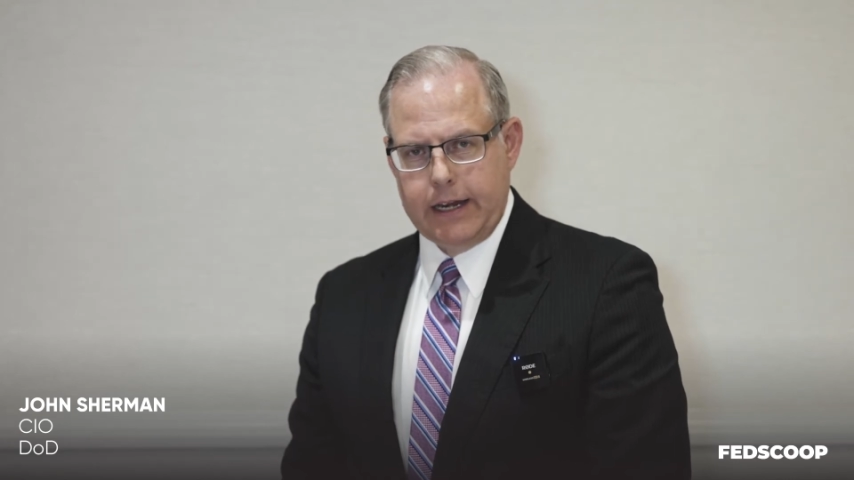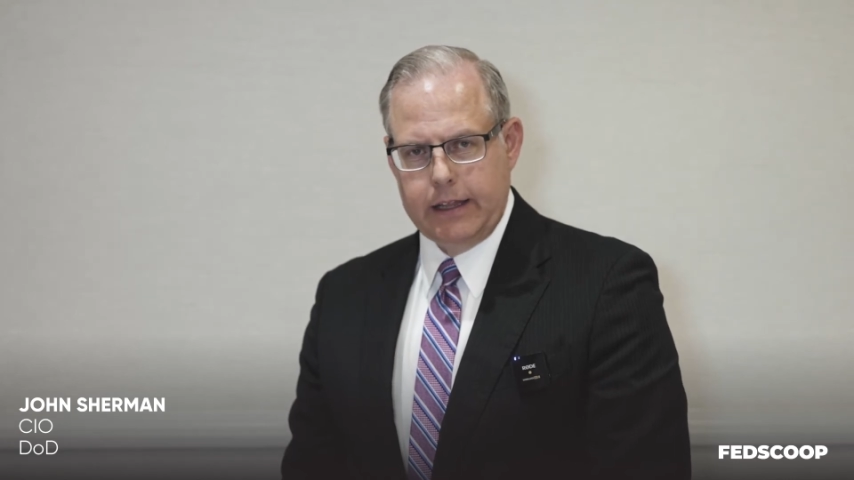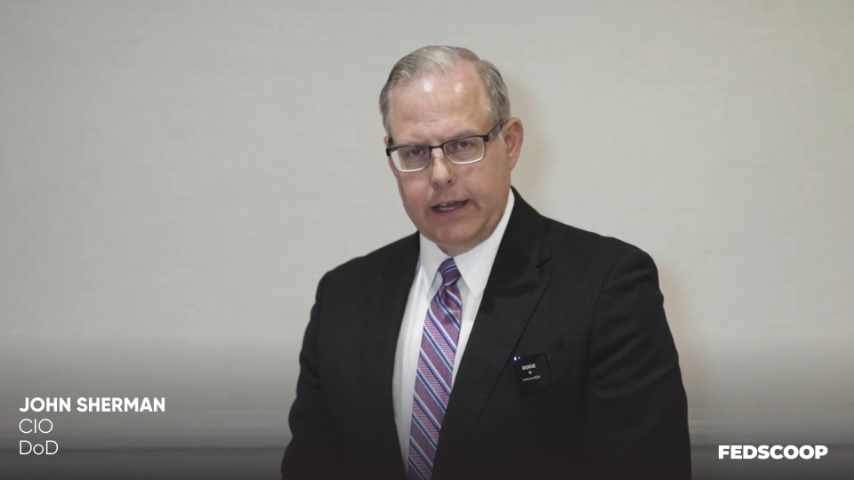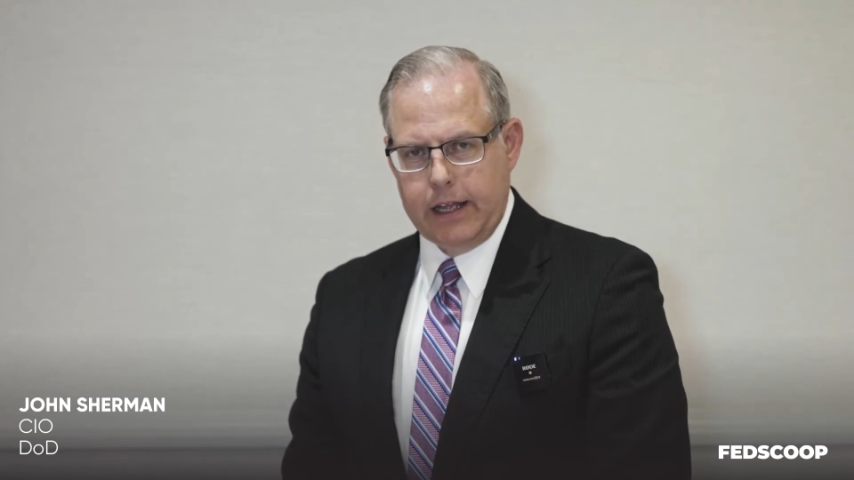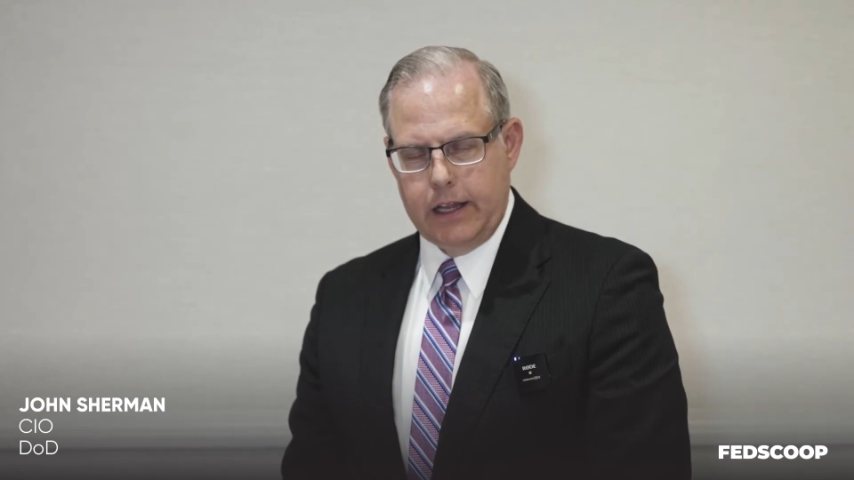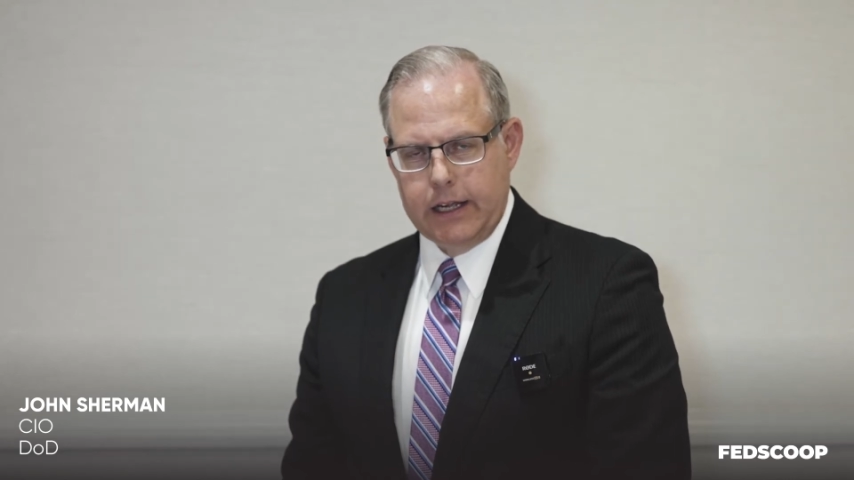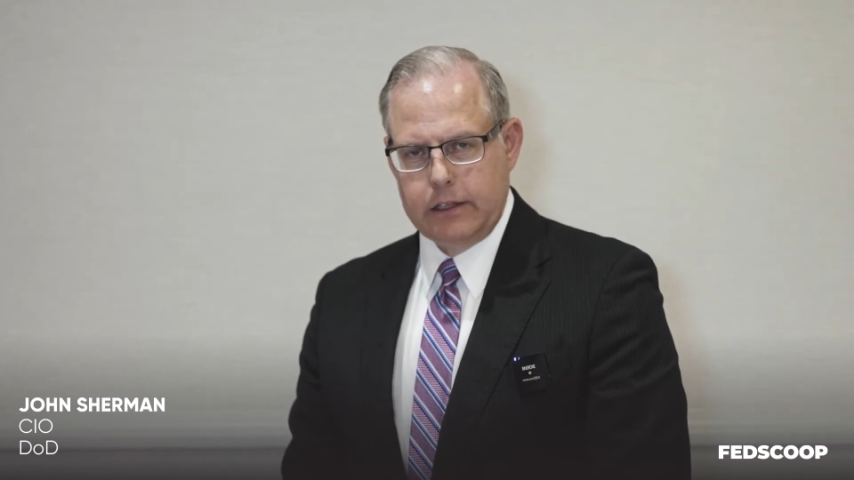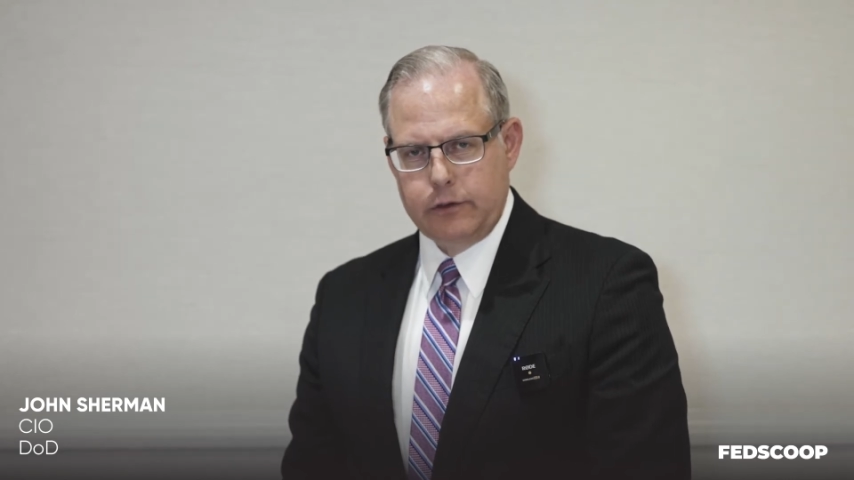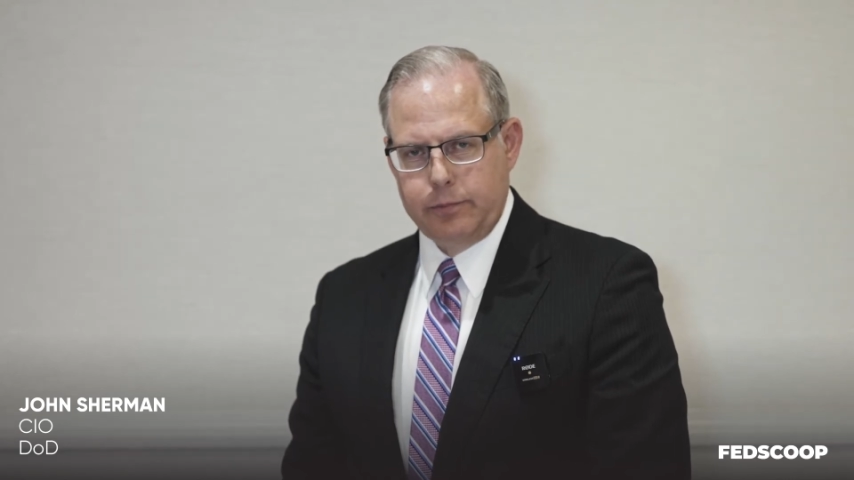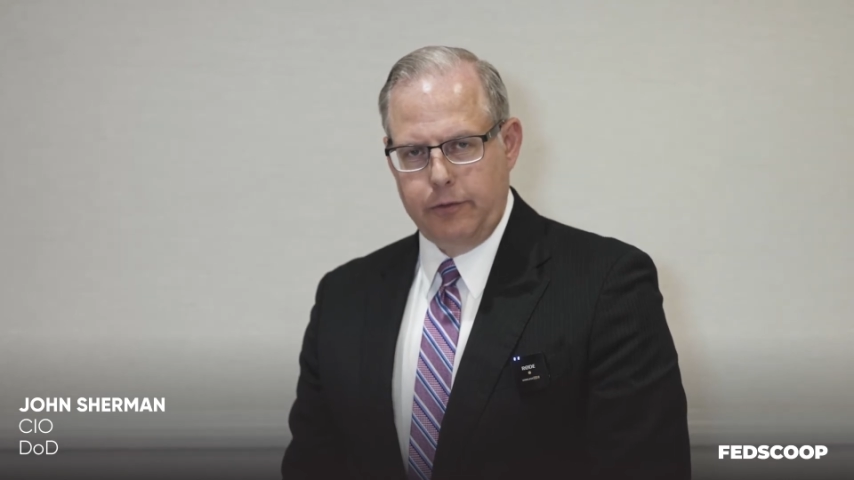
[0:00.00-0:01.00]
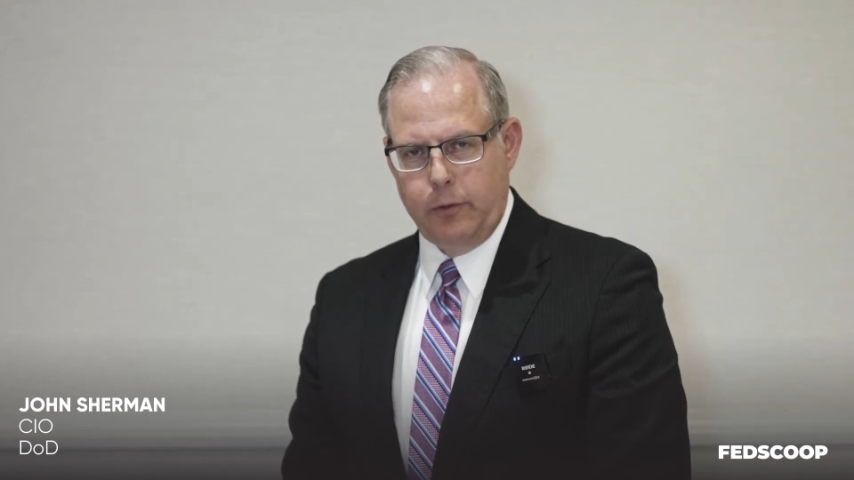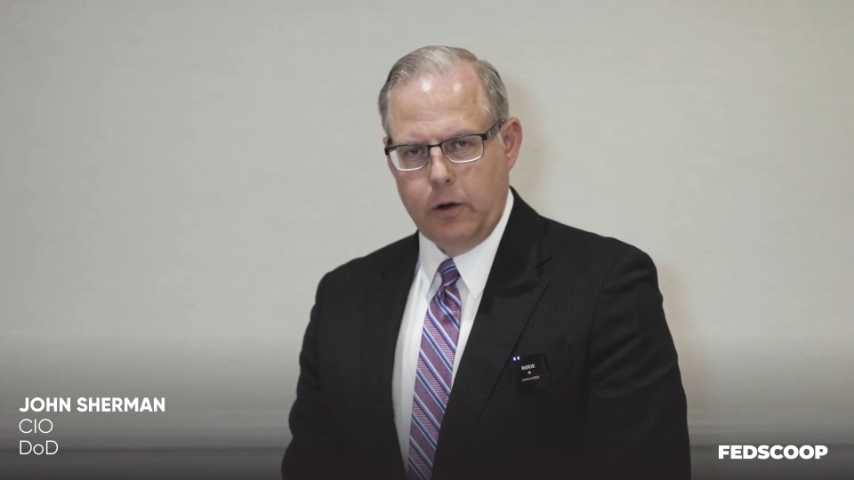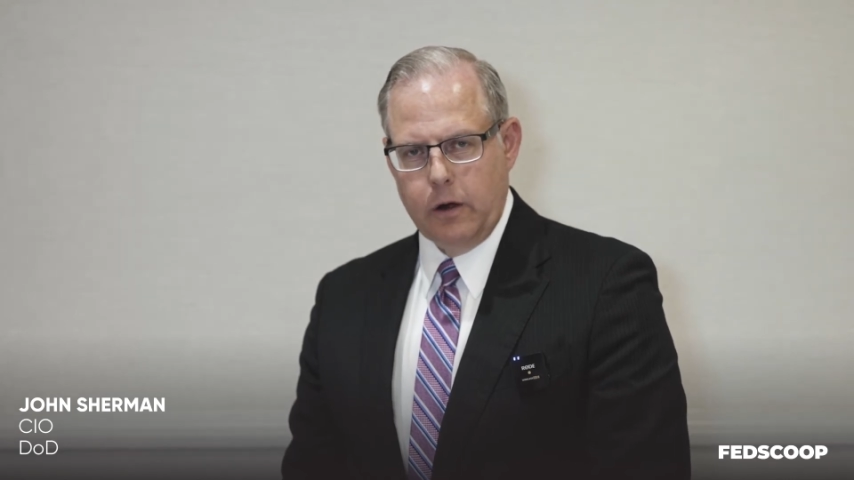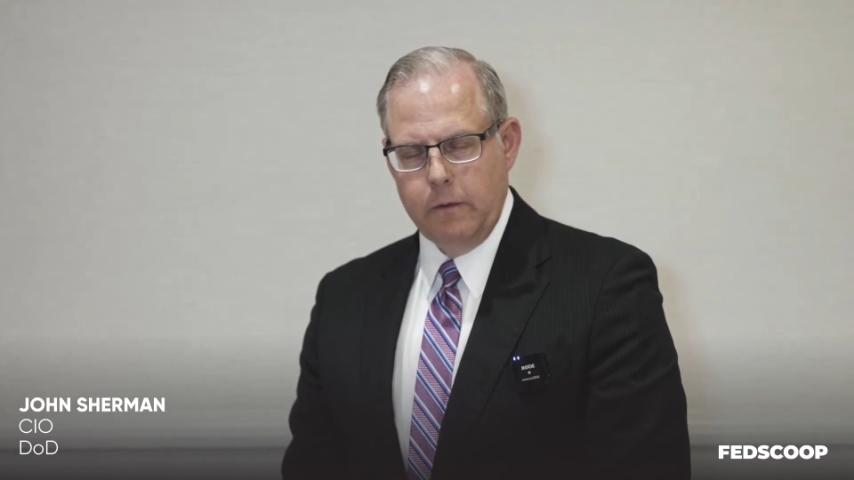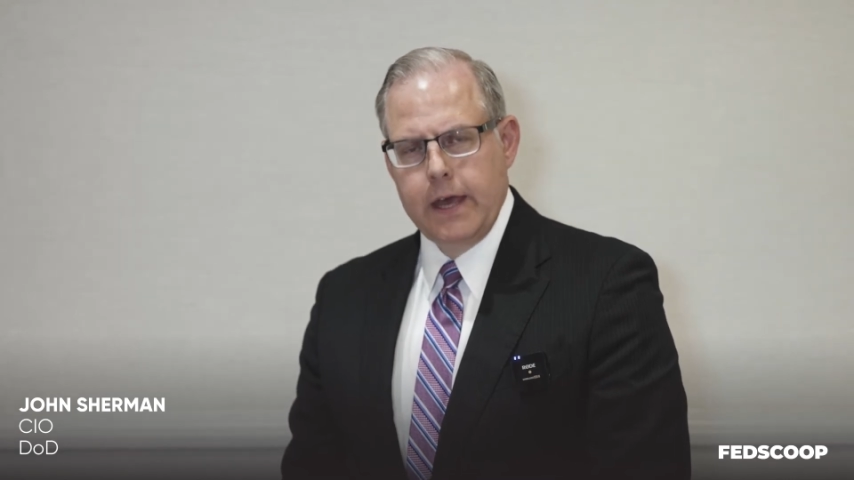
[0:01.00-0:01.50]
anything like this
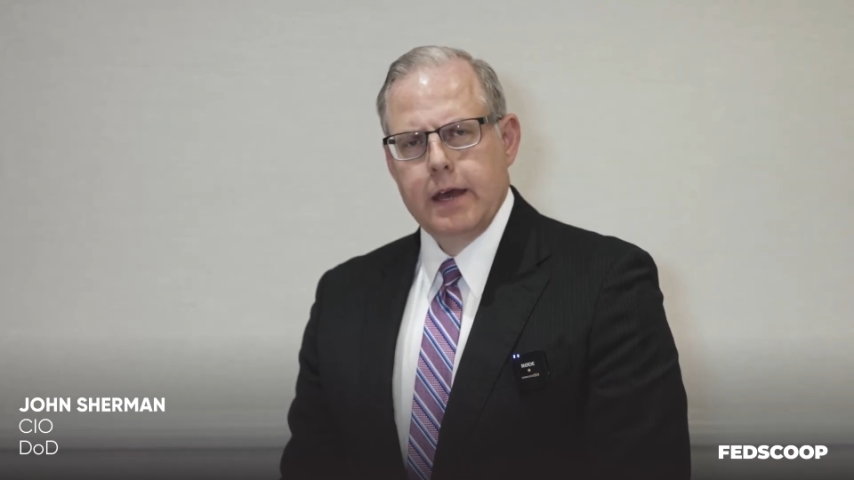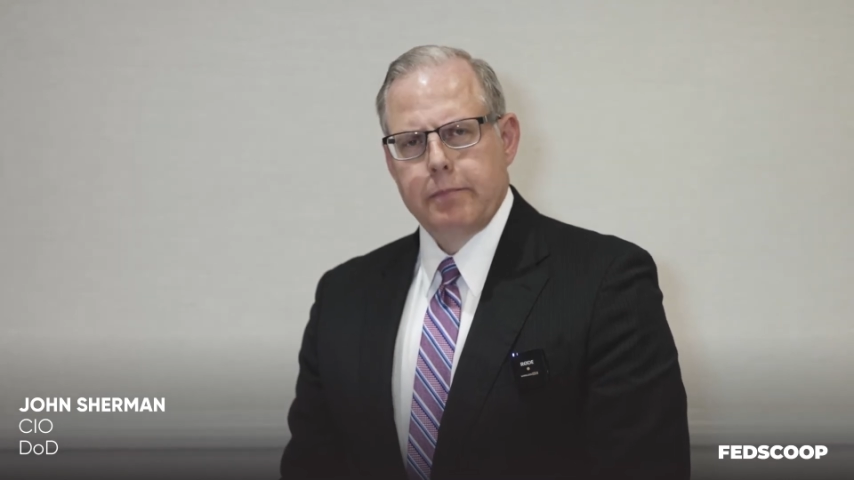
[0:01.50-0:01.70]
before,